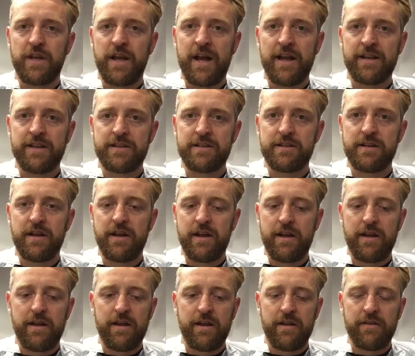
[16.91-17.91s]

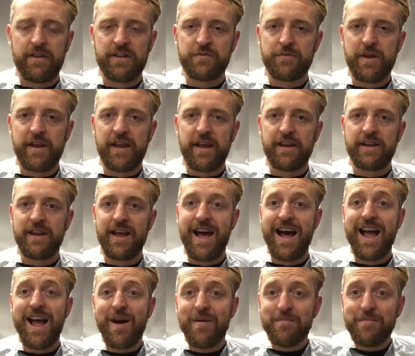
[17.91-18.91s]
and this weekend
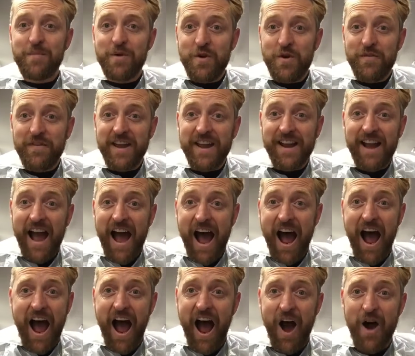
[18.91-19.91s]
I am moving
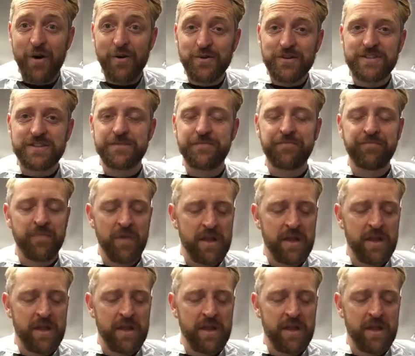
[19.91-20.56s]
house.